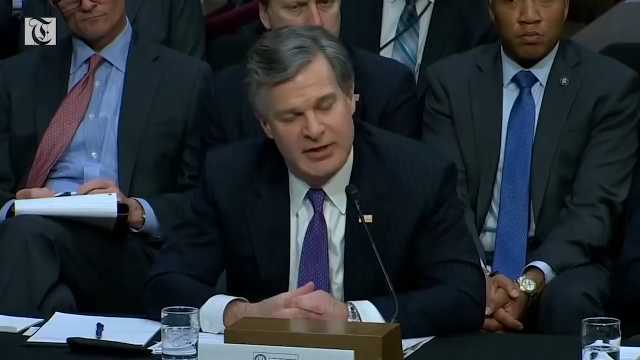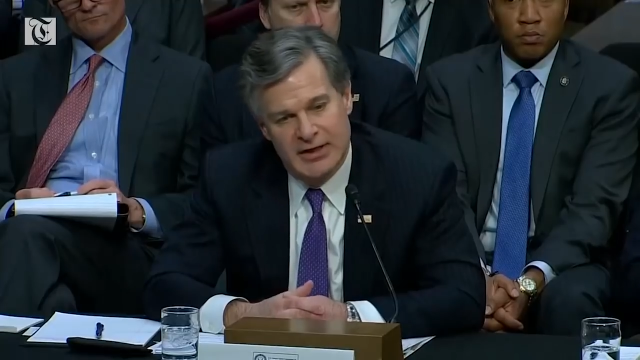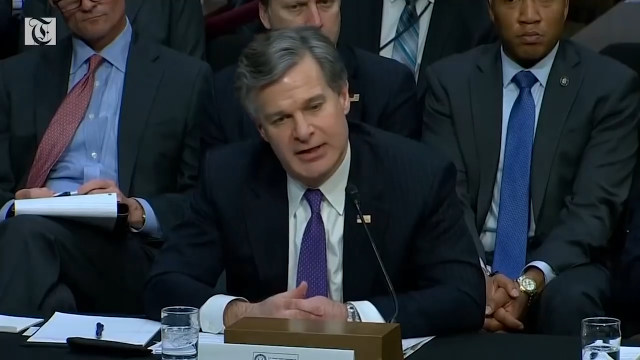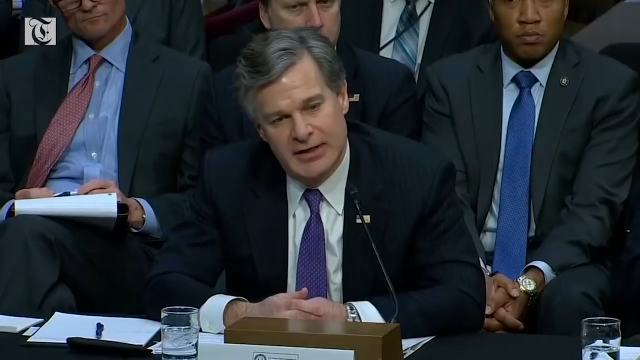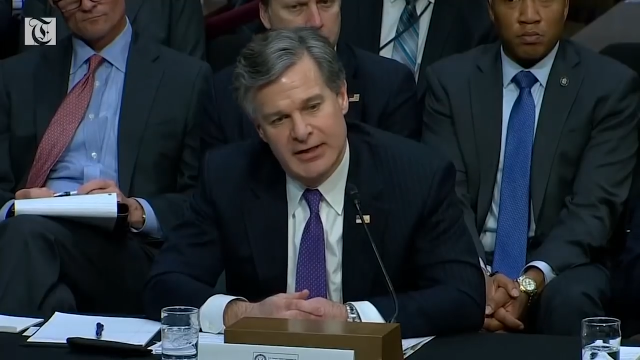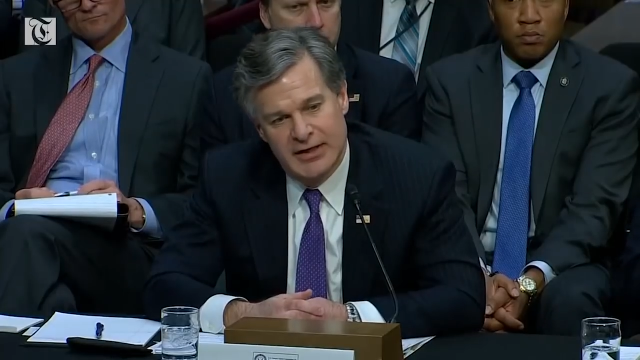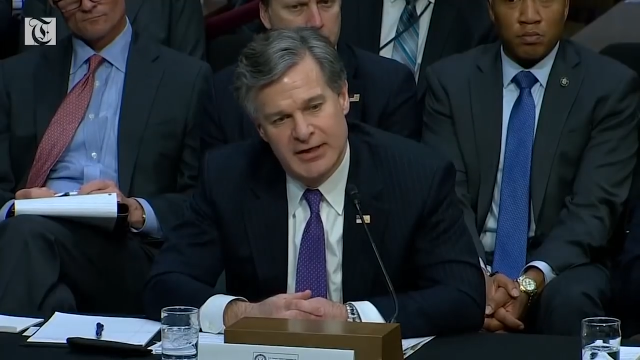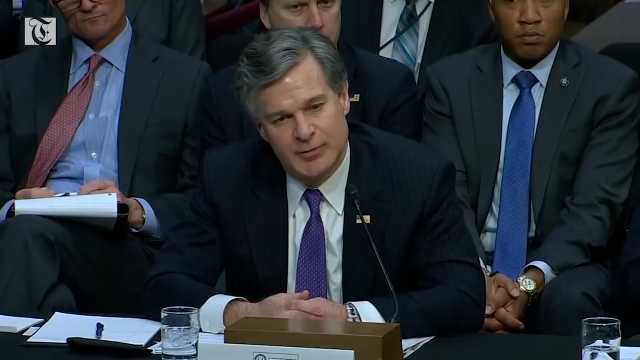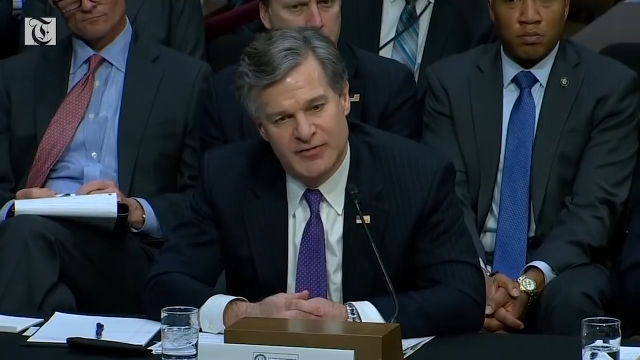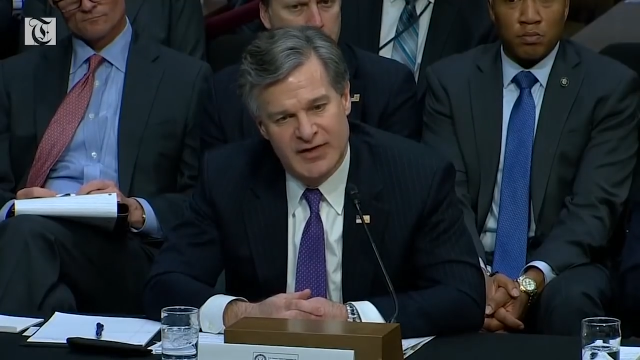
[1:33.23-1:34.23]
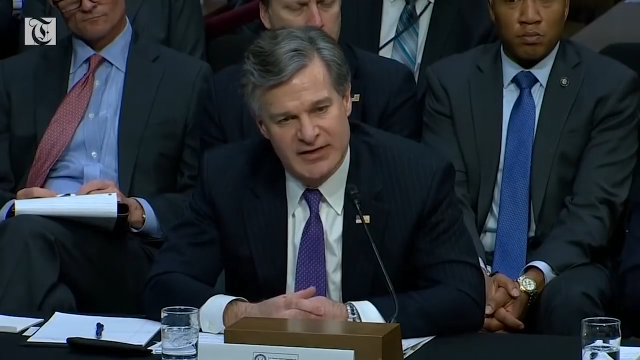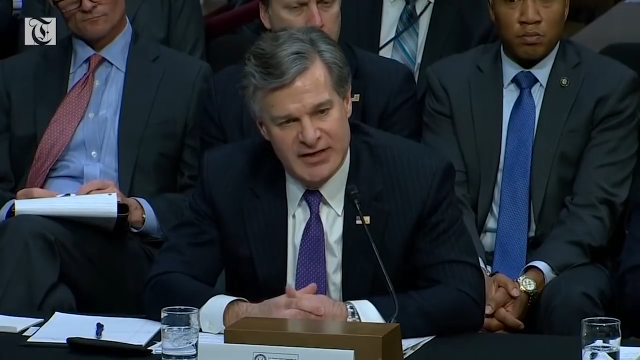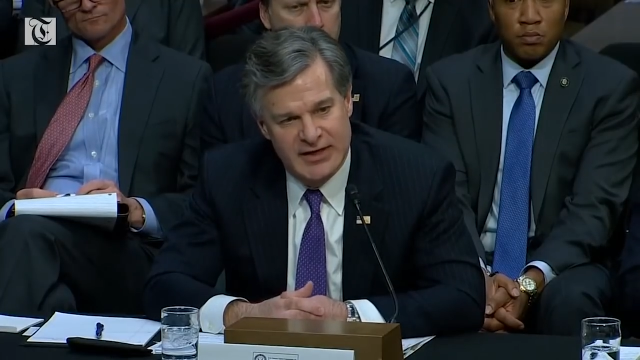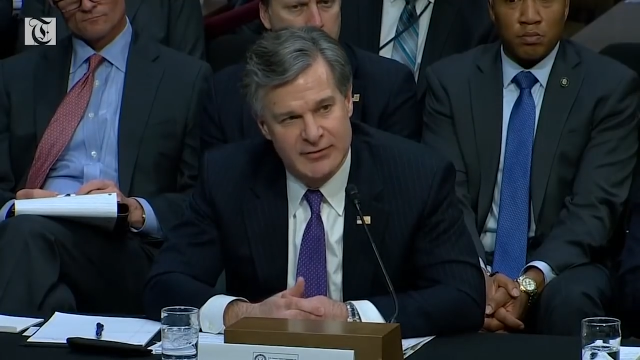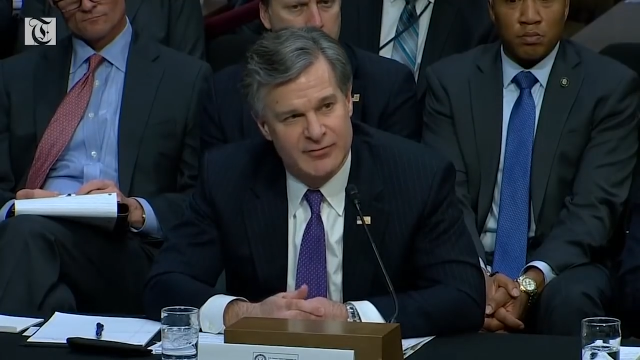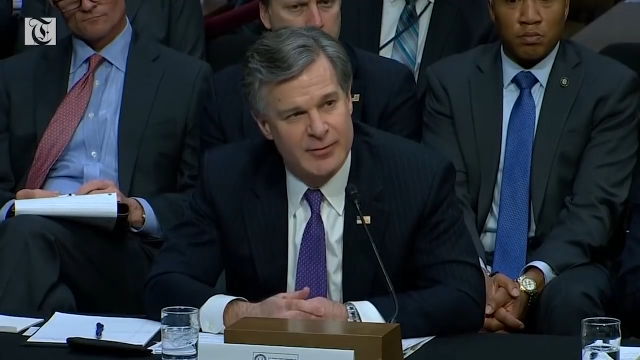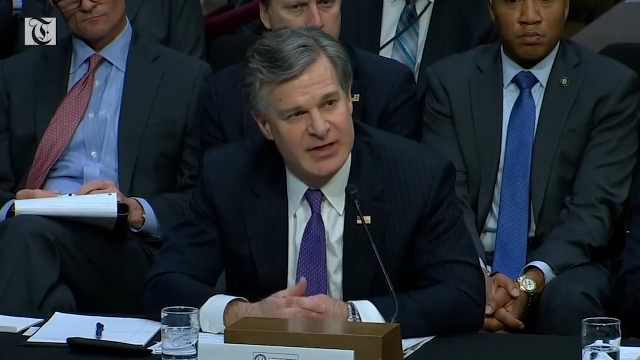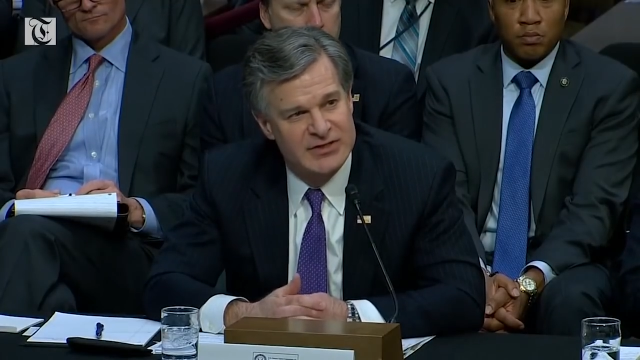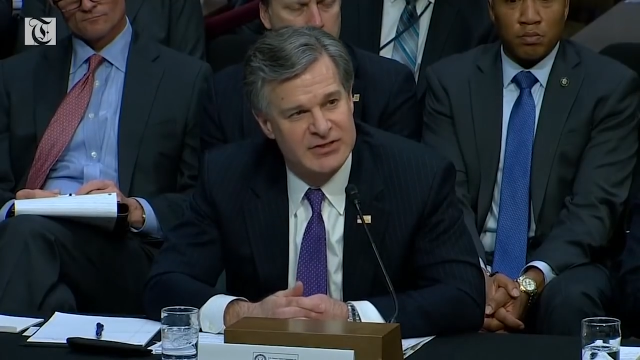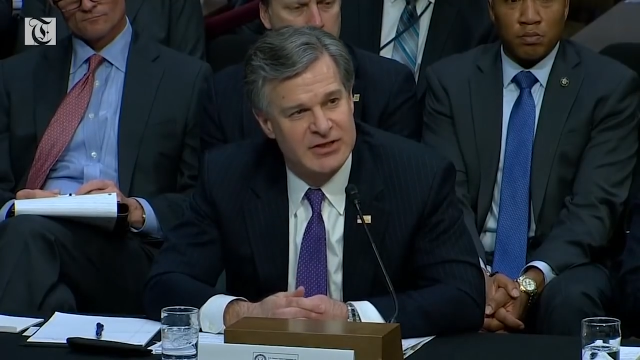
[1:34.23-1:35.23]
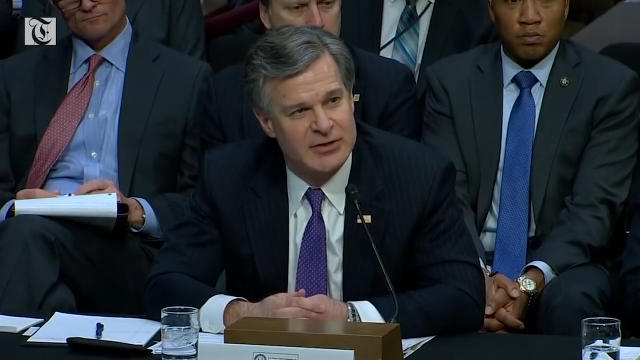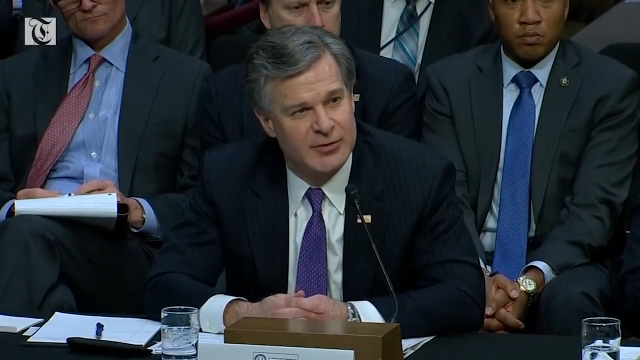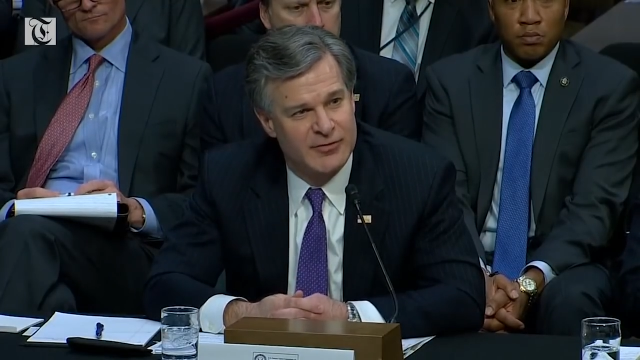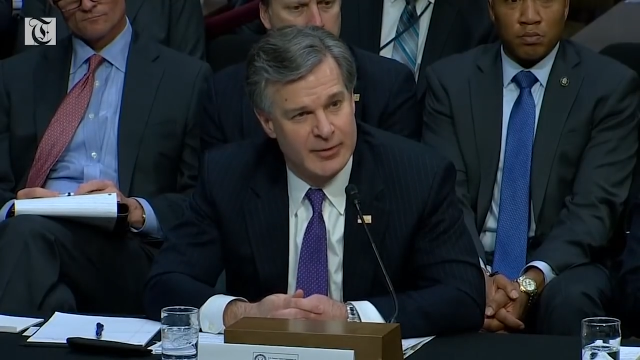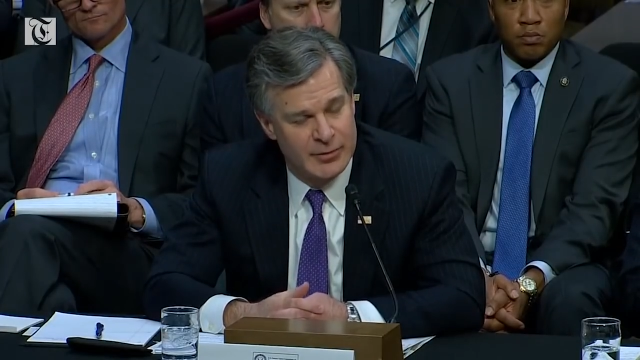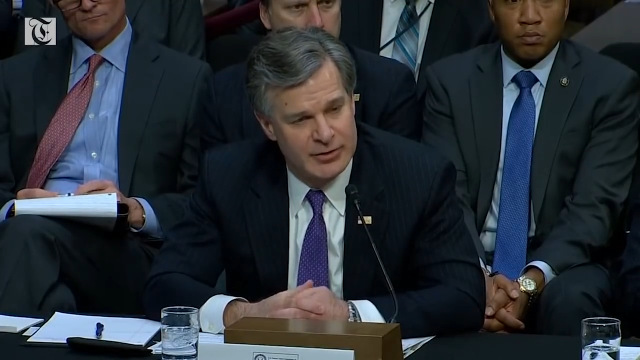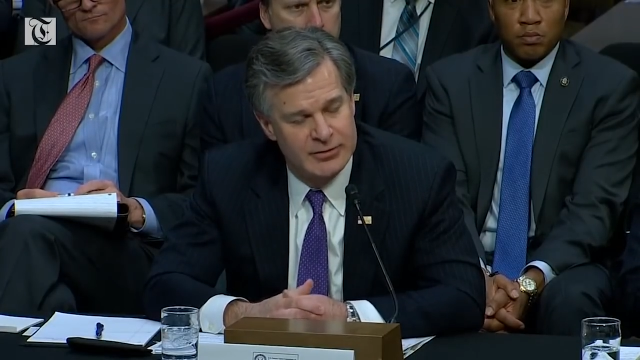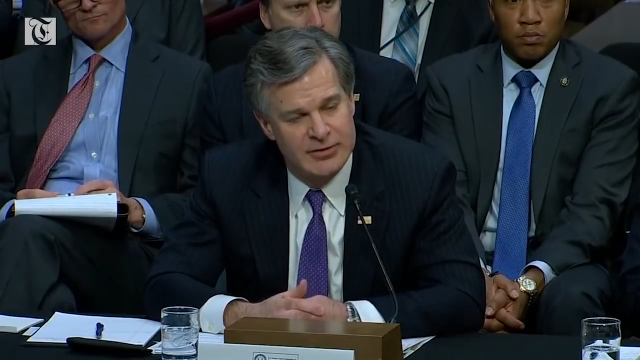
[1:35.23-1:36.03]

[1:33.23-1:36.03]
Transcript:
Speaker 1: FBI has come under intense criticism